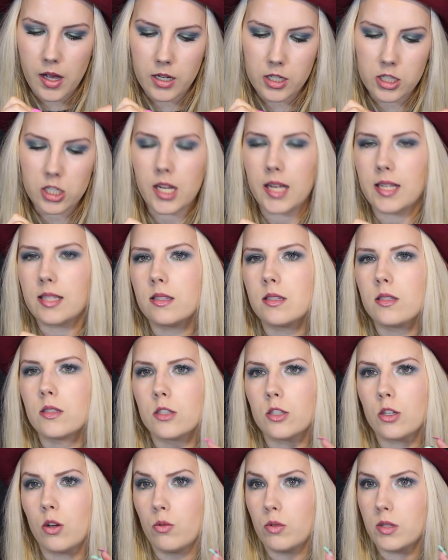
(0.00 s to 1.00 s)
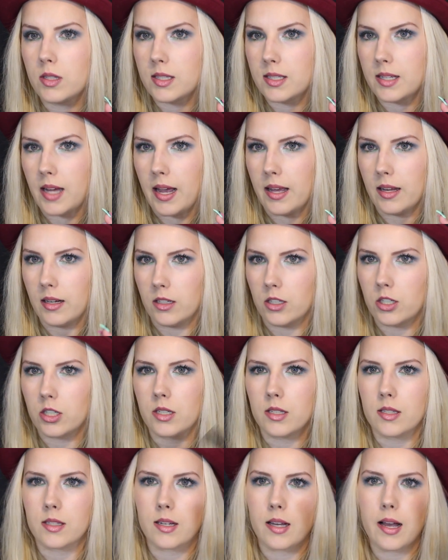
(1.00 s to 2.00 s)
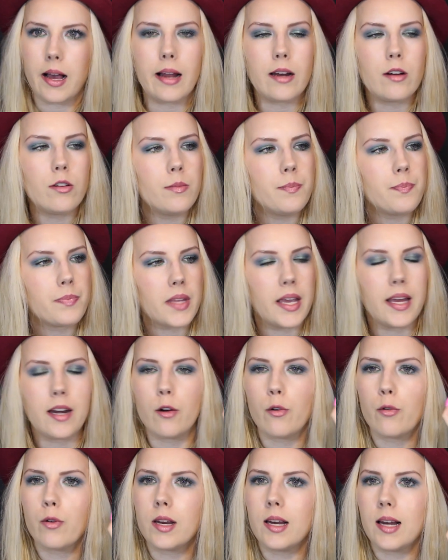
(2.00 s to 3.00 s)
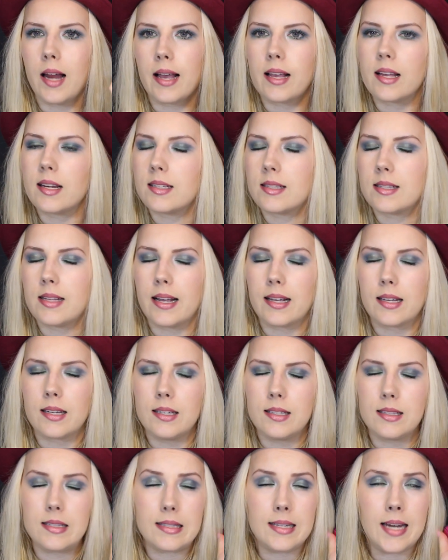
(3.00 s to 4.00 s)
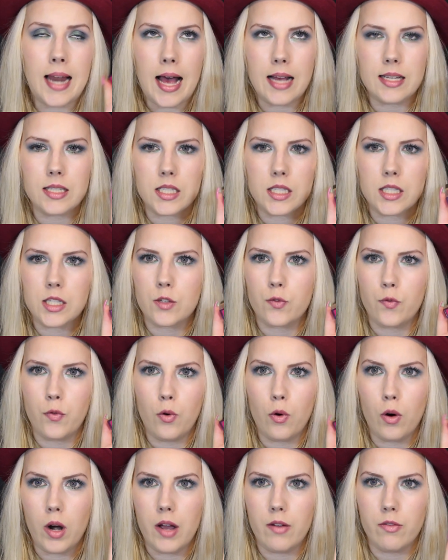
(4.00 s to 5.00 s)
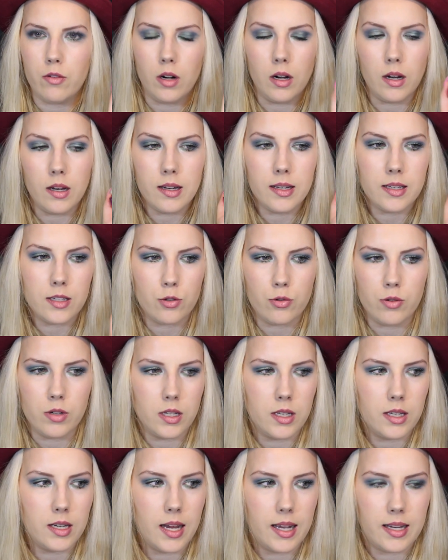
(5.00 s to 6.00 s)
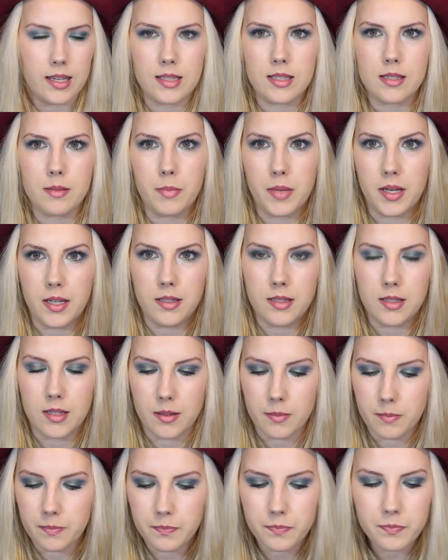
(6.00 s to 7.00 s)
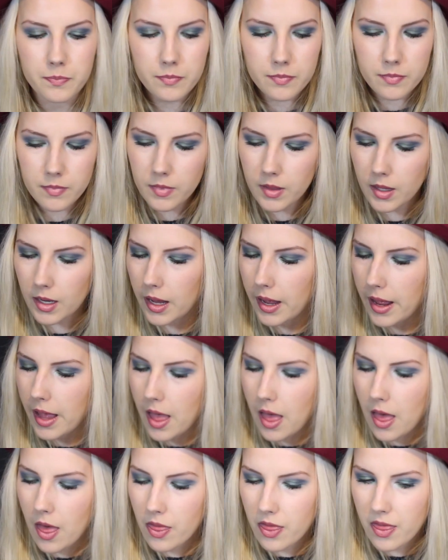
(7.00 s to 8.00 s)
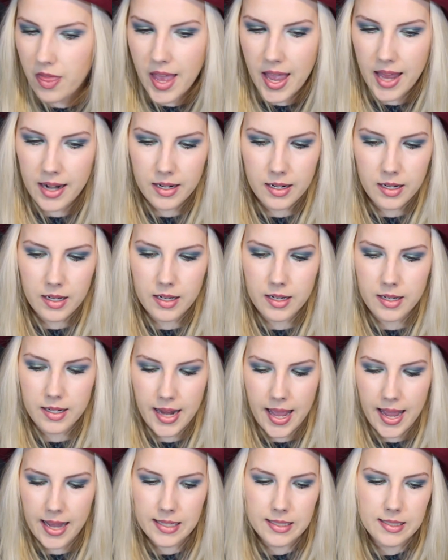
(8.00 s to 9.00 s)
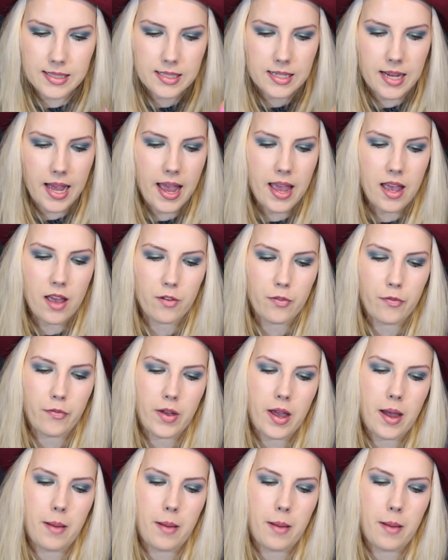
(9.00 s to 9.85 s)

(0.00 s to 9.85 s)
Just so stylish is the color, and I really like it. It's like it lasts forever, literally, like it's amazing. Then next I have